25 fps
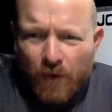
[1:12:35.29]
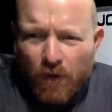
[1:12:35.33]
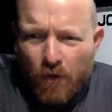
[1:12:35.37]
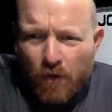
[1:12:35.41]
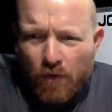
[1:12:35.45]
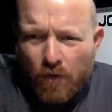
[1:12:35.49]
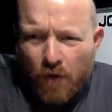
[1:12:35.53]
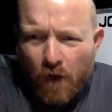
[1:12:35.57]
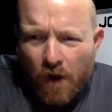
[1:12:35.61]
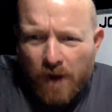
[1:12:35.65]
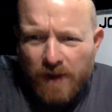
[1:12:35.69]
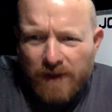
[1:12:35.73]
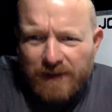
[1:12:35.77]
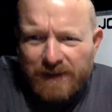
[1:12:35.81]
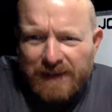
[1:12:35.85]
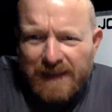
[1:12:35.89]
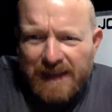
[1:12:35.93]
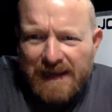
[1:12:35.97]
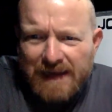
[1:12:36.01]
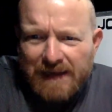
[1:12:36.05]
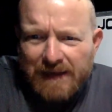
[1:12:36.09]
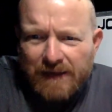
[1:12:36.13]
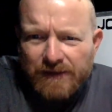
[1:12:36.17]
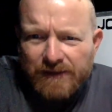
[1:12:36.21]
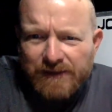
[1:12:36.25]
All right.
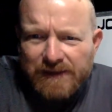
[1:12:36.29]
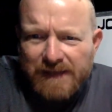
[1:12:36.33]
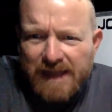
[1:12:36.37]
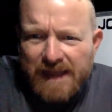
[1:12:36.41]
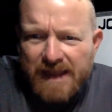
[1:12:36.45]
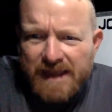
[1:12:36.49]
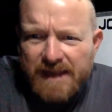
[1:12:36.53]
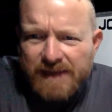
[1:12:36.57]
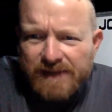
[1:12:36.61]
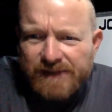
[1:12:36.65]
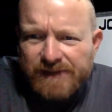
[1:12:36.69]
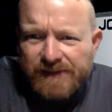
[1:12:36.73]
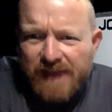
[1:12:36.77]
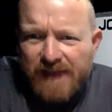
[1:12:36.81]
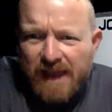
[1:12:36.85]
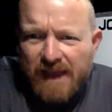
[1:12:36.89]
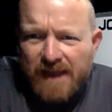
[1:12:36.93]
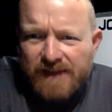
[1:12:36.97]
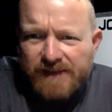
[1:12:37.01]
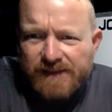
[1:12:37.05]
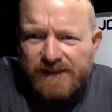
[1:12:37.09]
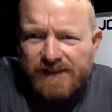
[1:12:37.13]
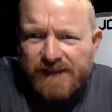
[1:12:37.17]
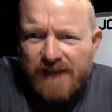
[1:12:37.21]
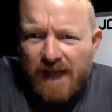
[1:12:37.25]
Leland Lee
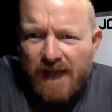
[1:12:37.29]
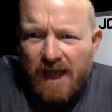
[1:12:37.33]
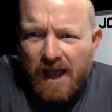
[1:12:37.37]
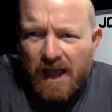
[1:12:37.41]
says,